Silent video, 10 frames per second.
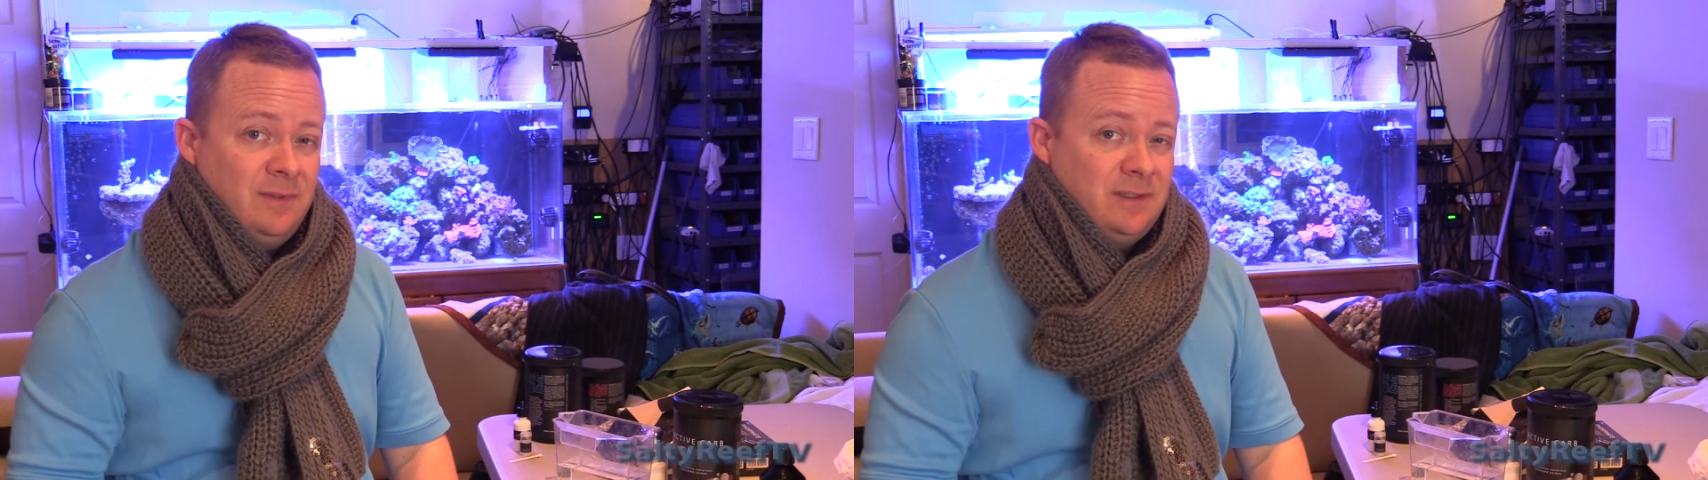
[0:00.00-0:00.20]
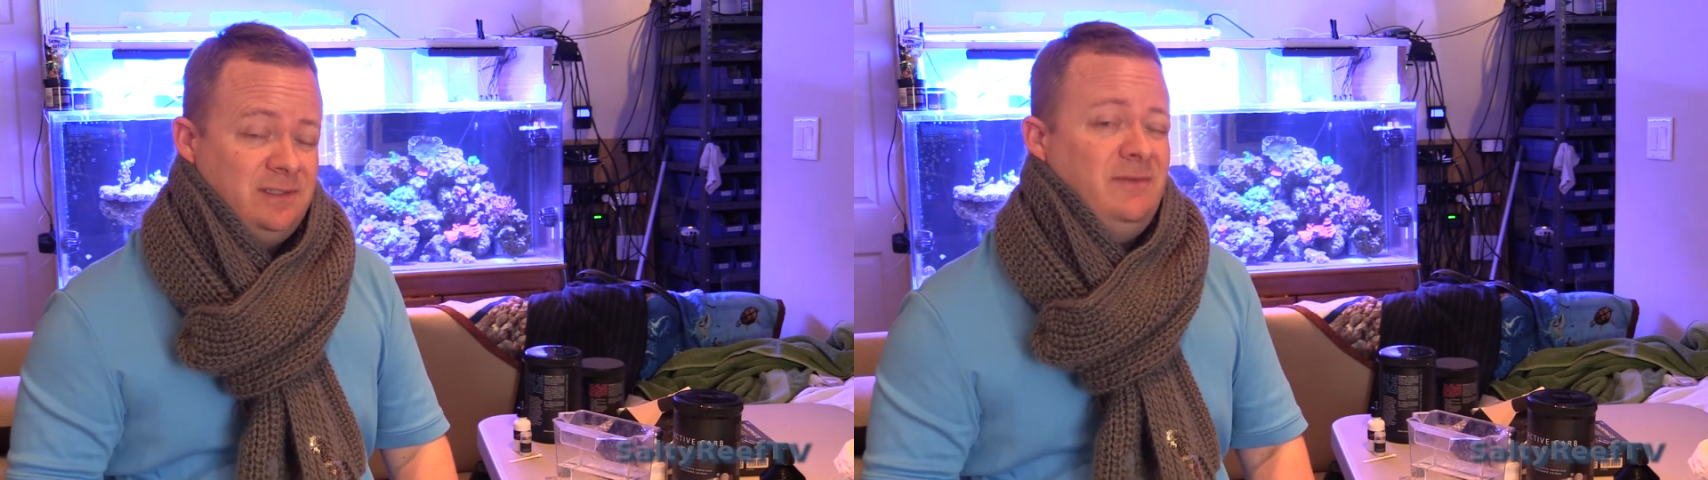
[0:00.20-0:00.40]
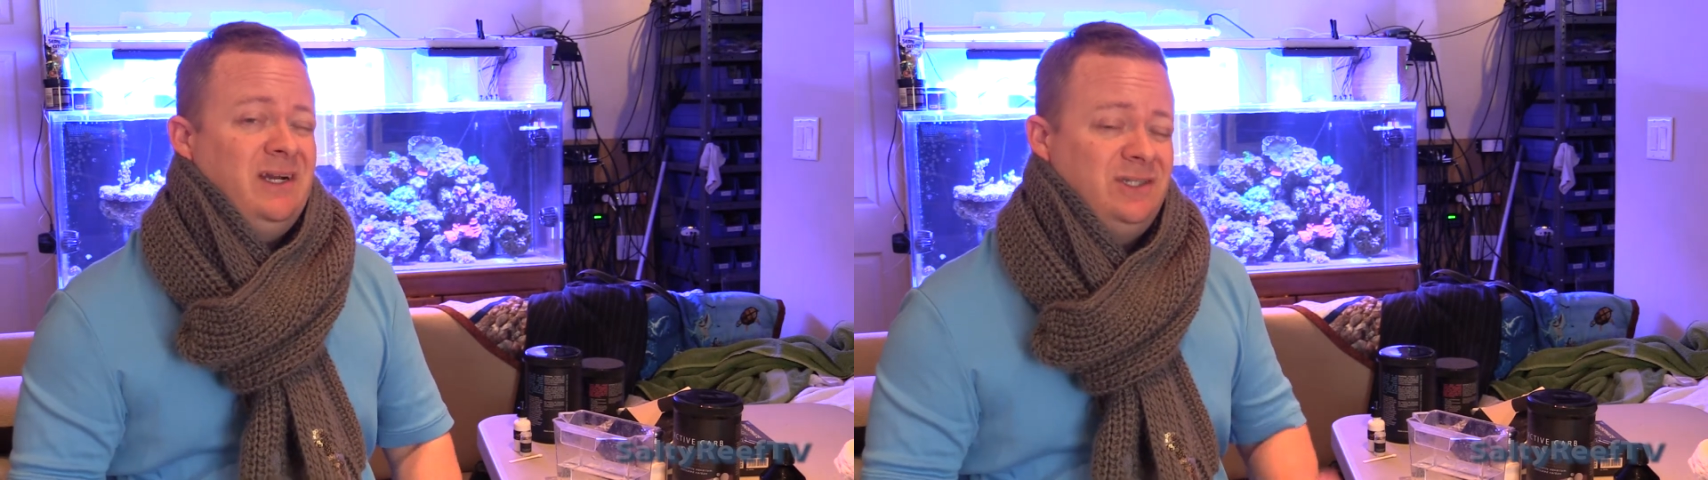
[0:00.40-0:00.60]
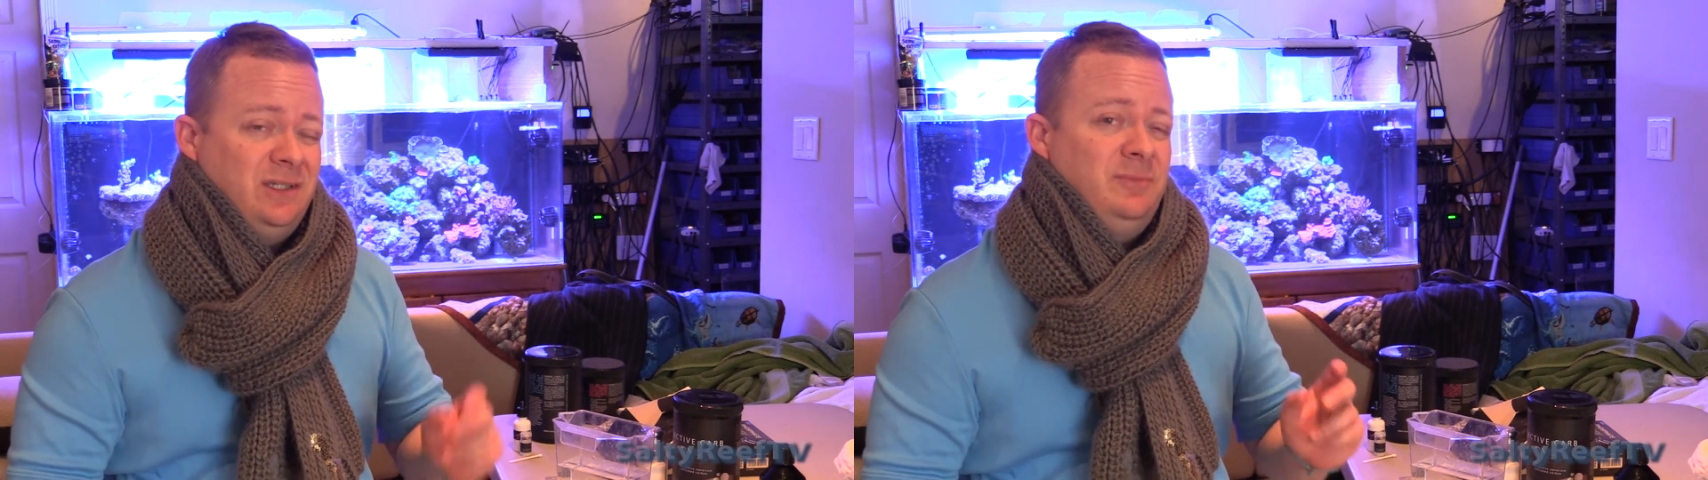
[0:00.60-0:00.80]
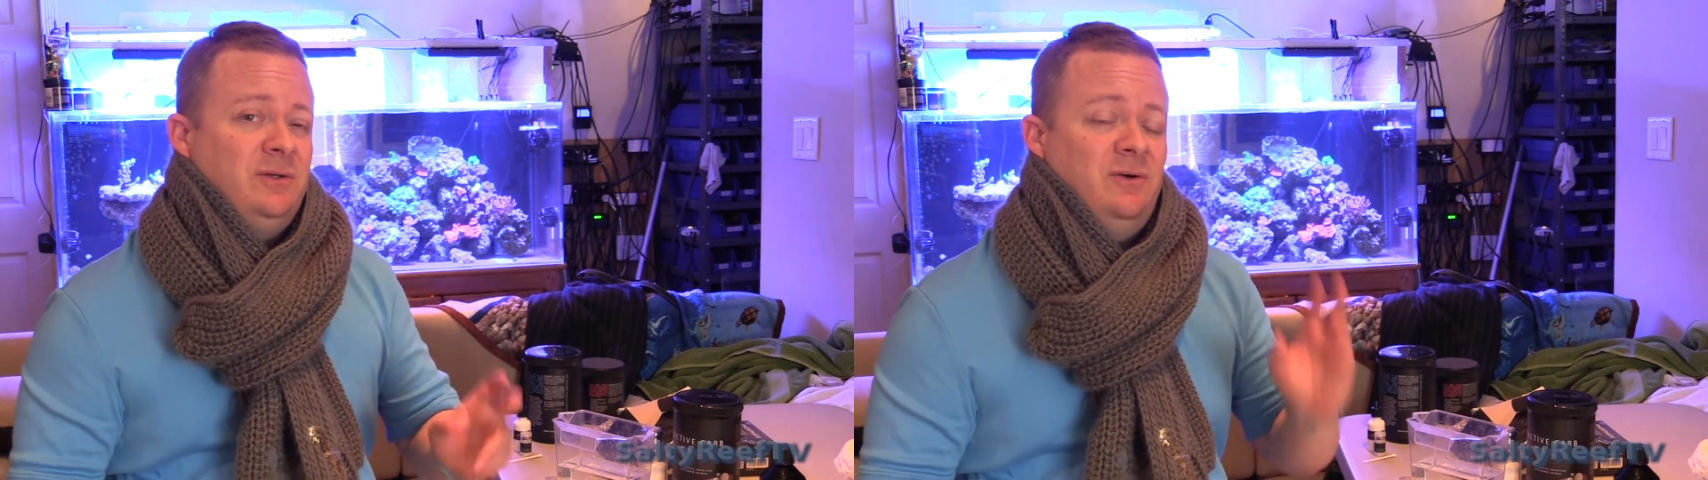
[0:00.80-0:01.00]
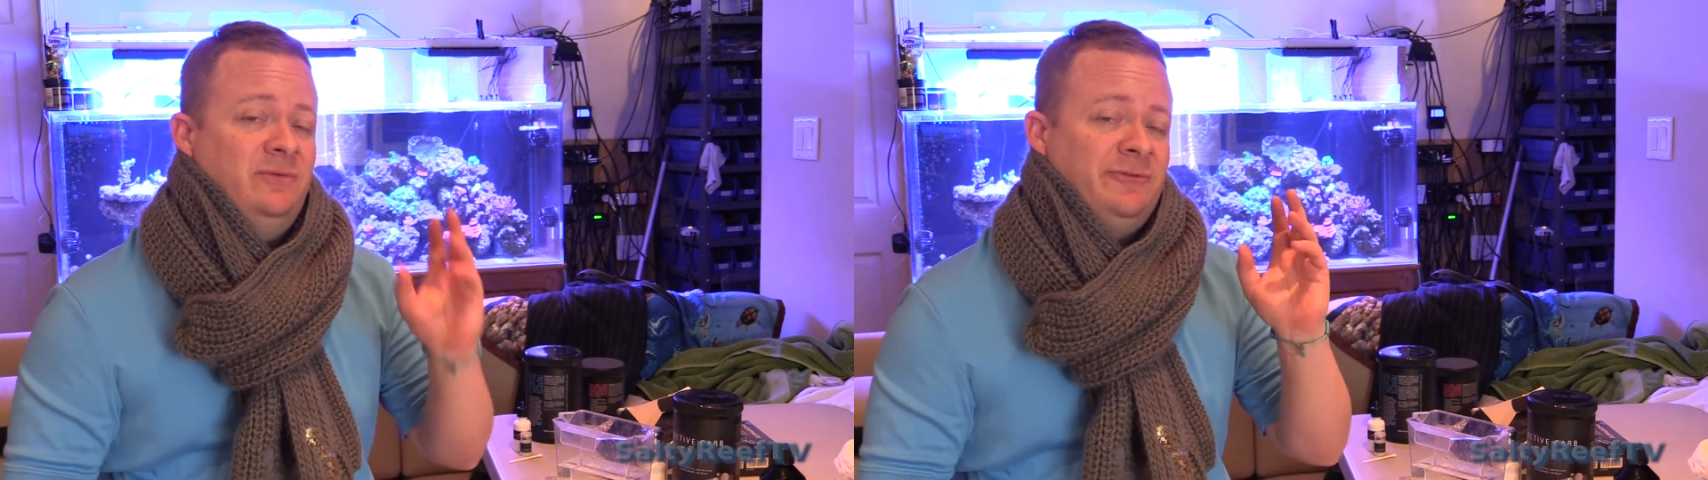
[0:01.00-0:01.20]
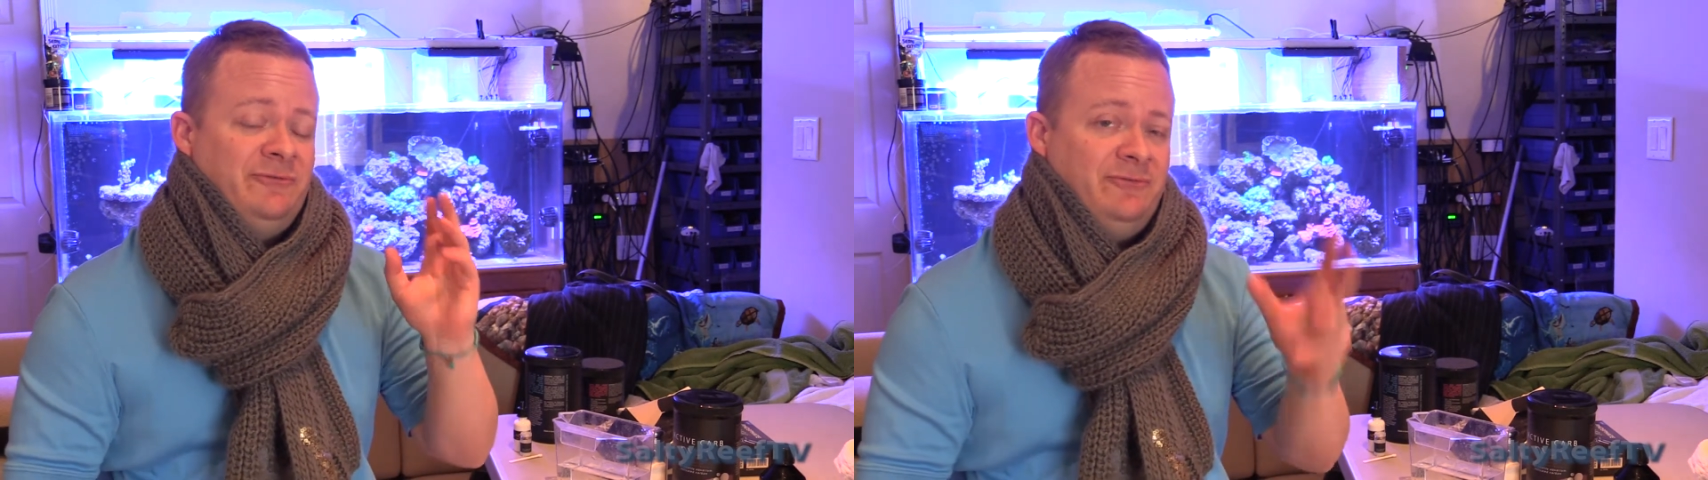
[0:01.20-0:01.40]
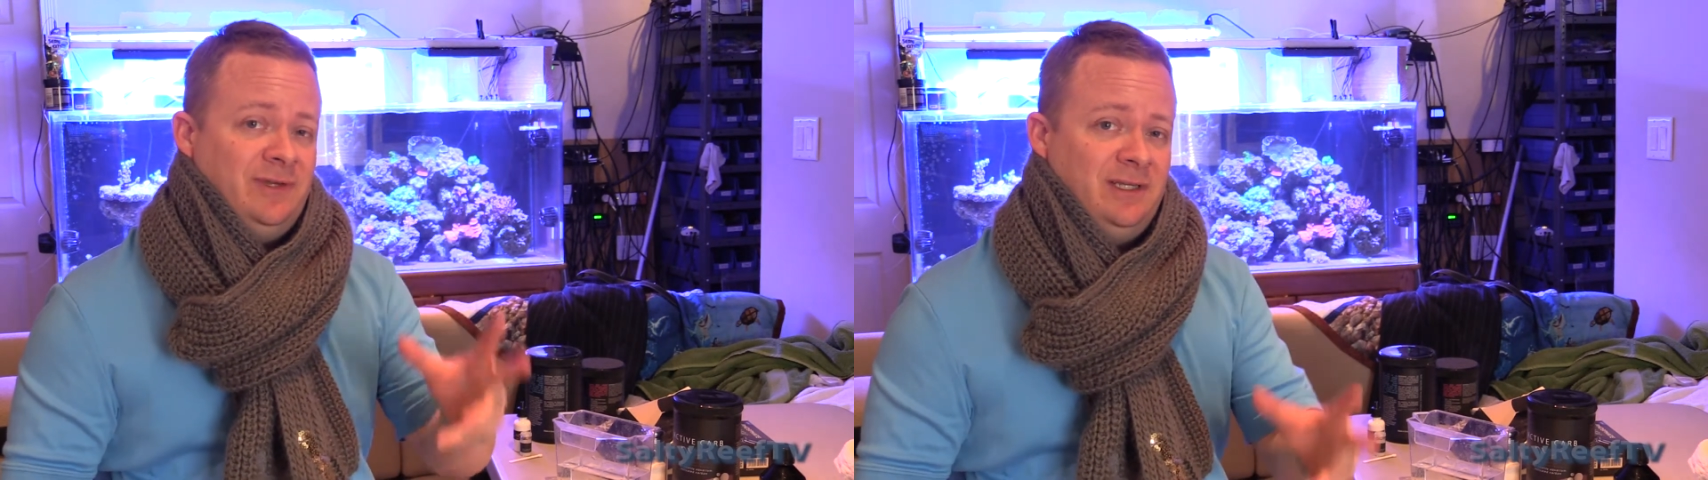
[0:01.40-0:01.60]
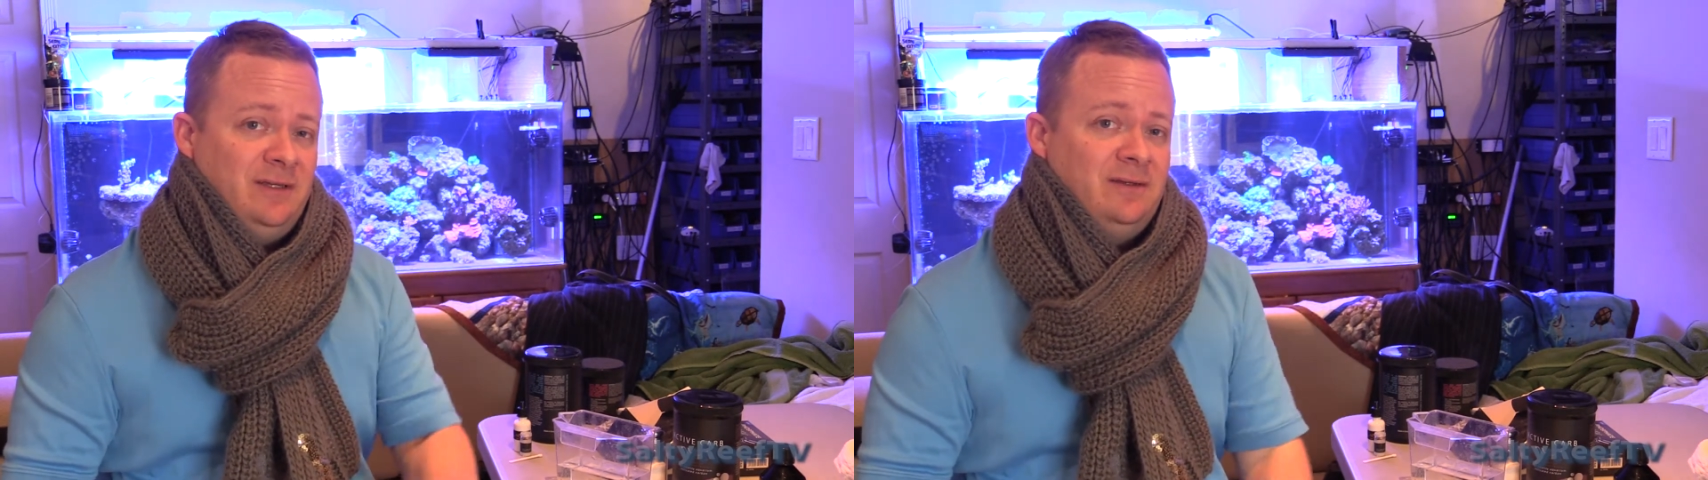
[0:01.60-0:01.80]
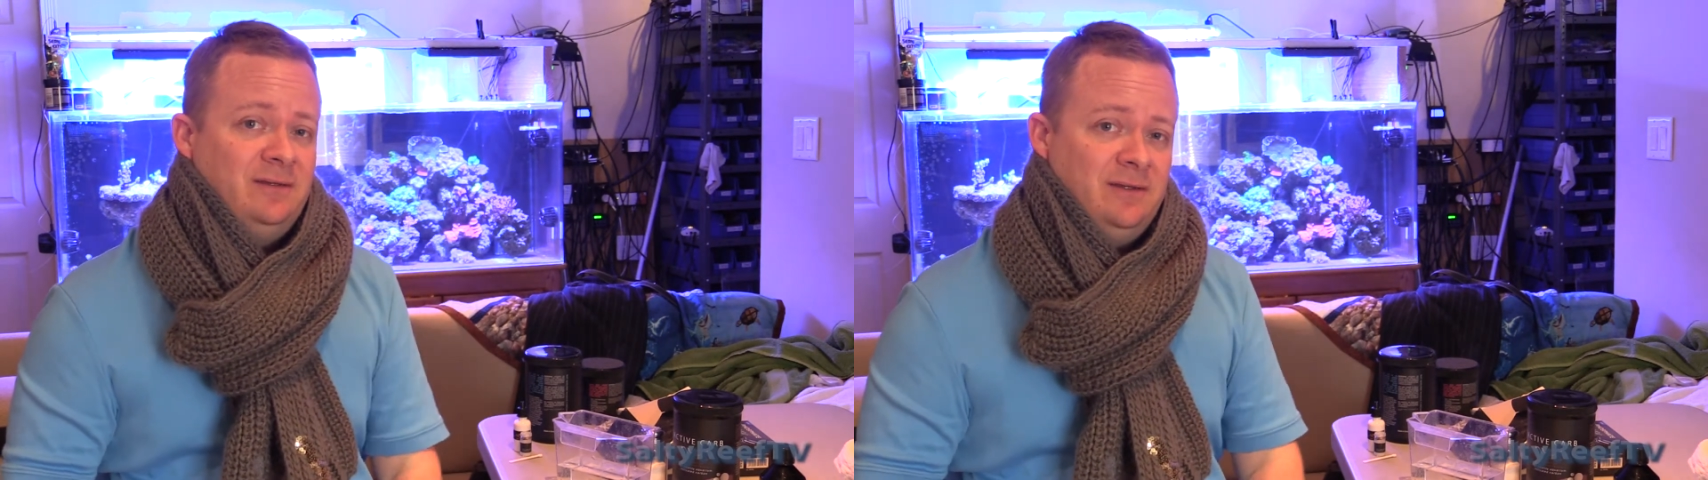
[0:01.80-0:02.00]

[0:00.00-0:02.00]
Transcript: because I've actually been overfeeding